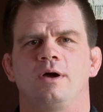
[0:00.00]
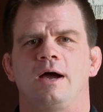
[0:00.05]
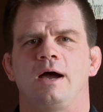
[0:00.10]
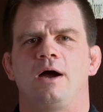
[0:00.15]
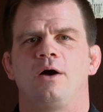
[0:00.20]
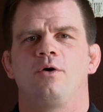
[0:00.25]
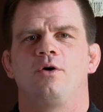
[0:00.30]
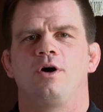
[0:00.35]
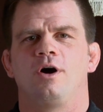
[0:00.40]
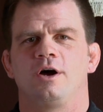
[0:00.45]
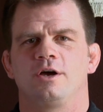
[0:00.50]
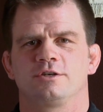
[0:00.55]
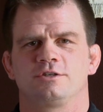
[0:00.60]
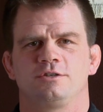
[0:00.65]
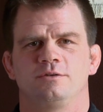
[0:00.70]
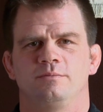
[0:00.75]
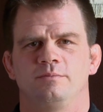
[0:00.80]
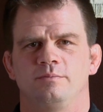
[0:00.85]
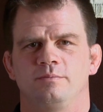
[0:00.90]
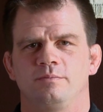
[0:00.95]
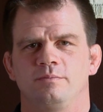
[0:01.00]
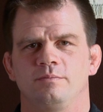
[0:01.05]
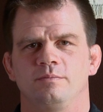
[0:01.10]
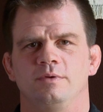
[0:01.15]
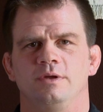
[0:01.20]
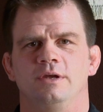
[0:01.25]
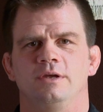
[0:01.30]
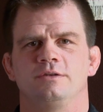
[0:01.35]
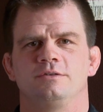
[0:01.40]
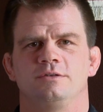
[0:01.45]
how
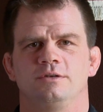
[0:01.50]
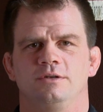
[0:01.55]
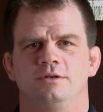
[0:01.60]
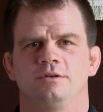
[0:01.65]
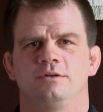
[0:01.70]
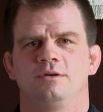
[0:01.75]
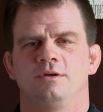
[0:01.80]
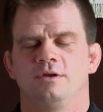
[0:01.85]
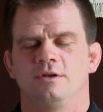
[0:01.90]
awesome is it